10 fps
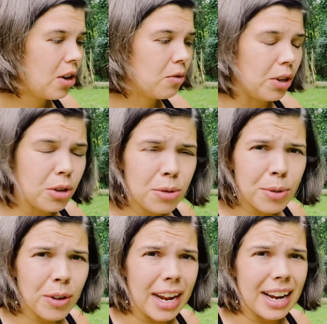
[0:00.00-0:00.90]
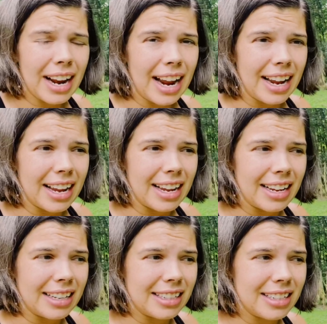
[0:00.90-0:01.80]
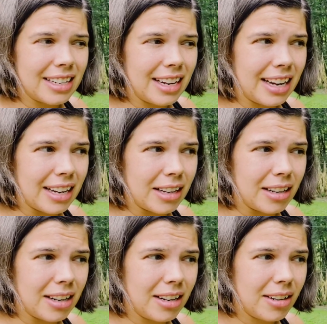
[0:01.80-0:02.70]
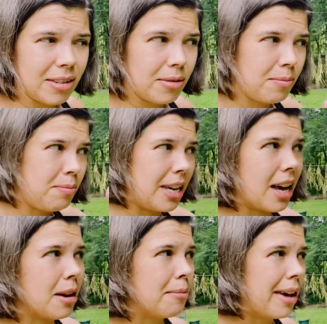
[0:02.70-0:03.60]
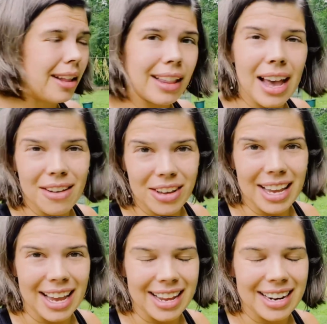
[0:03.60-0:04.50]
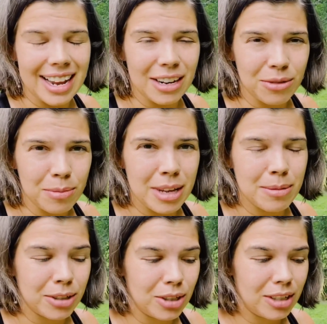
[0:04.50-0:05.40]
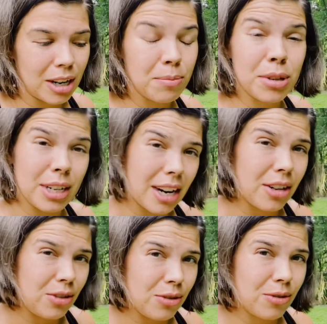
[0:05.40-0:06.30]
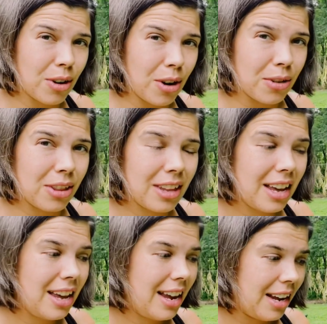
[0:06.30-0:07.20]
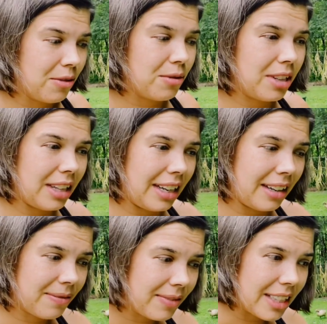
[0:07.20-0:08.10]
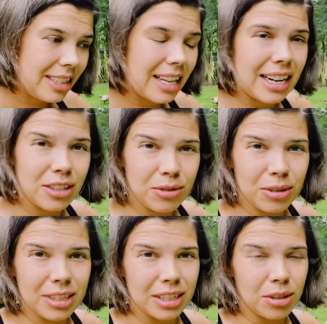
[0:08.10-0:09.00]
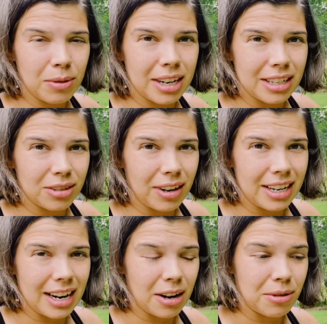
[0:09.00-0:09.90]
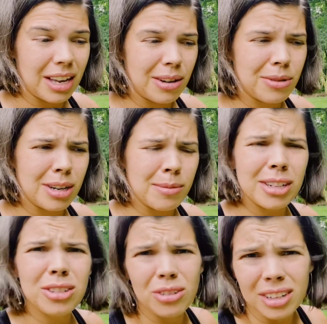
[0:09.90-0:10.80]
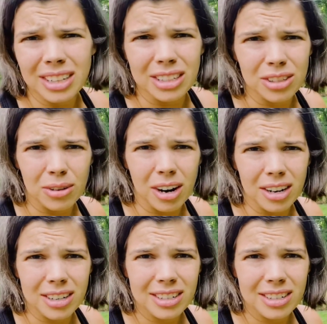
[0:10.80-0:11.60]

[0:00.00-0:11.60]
recuperate and and become alive again, and it will be able to start putting on new growth and really set its roots into where it is right now without worrying about struggling so hard.